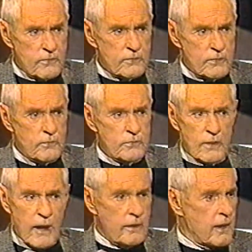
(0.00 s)
She
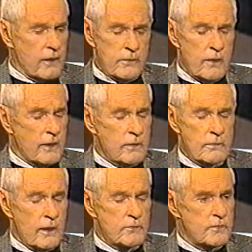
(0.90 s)
hadn't
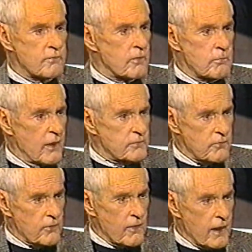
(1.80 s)
taken LSD for months
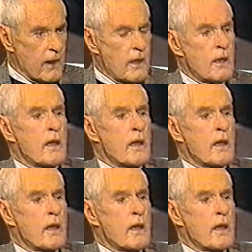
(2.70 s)
before that.